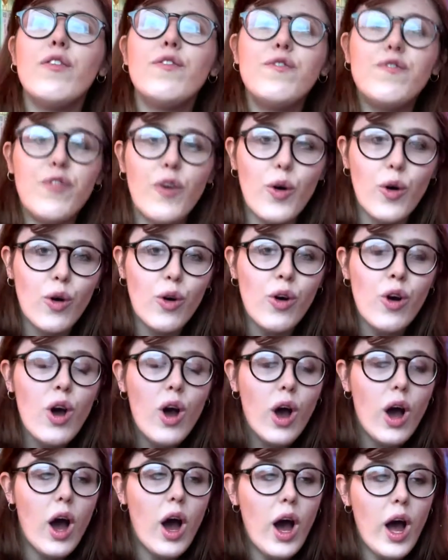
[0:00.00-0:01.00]
Four,
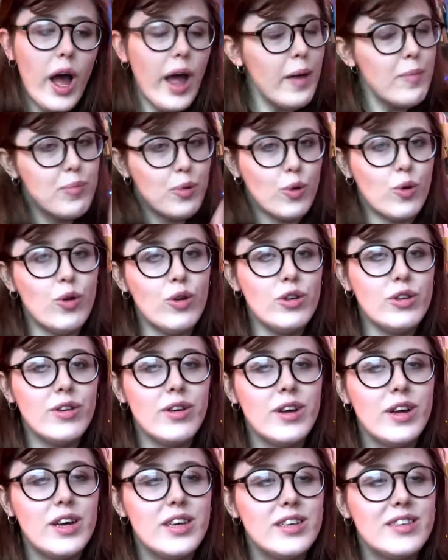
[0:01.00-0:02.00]
I bought
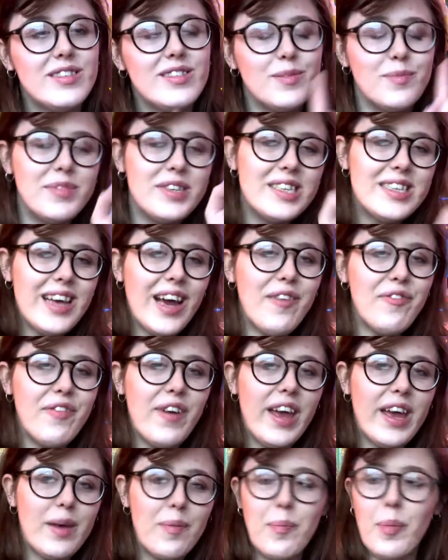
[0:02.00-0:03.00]
some
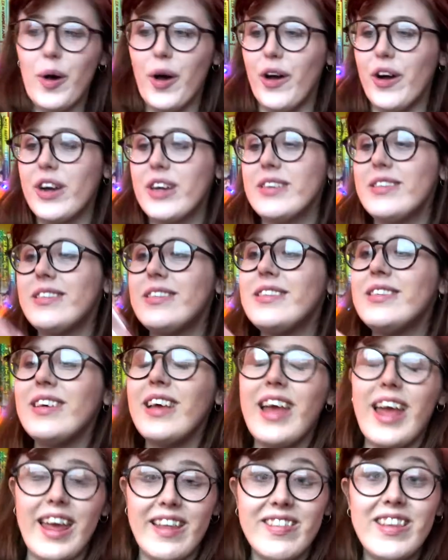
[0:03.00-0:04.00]
sapphic books
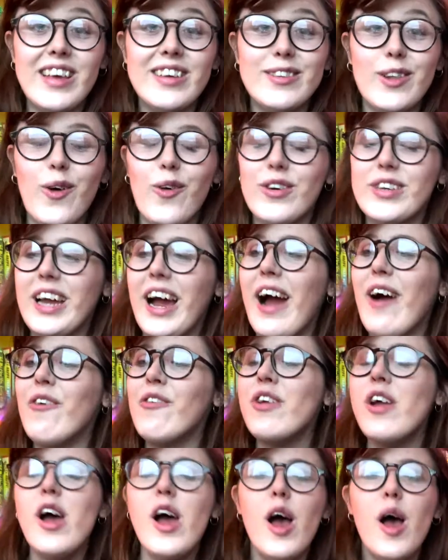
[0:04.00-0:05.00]
in this
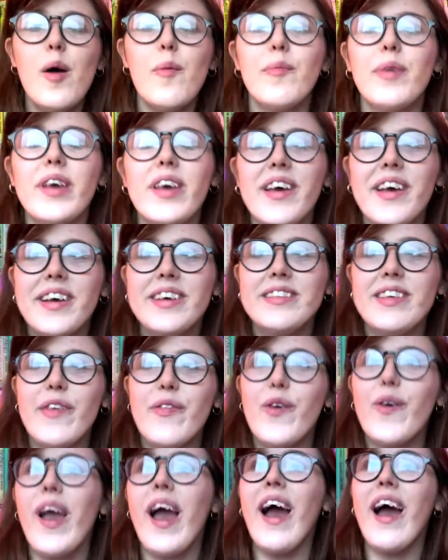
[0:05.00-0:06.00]
lockdown, because if
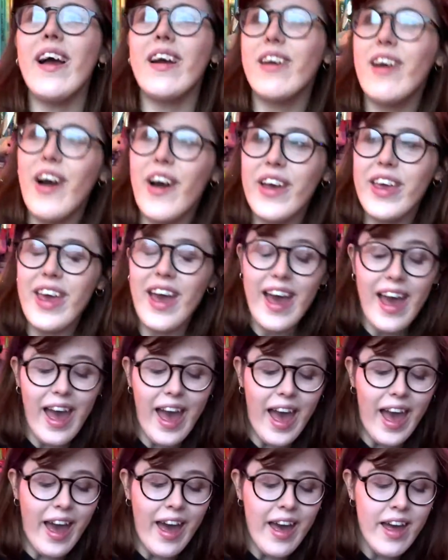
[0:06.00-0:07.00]
you can't cut your
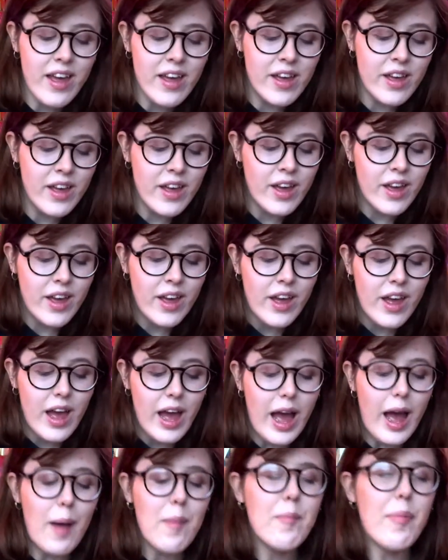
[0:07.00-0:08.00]
hair
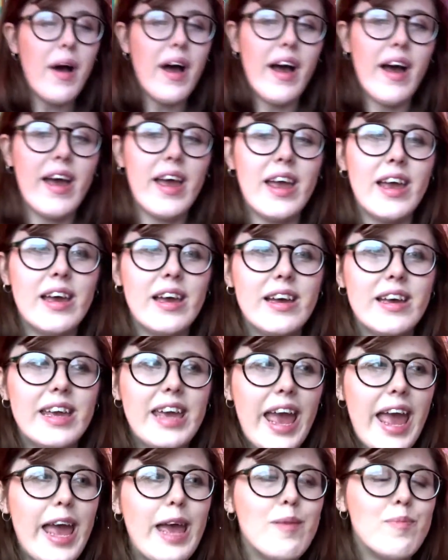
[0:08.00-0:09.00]
and buy
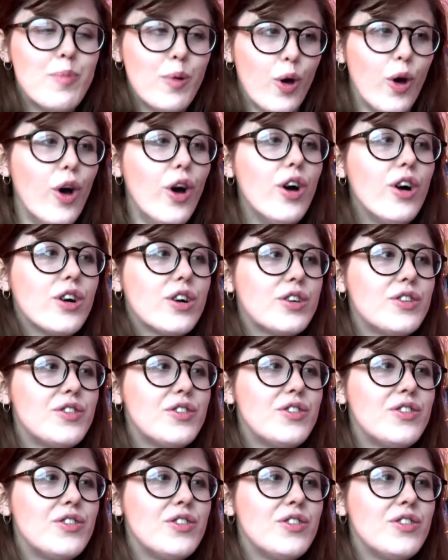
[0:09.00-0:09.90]
gay books,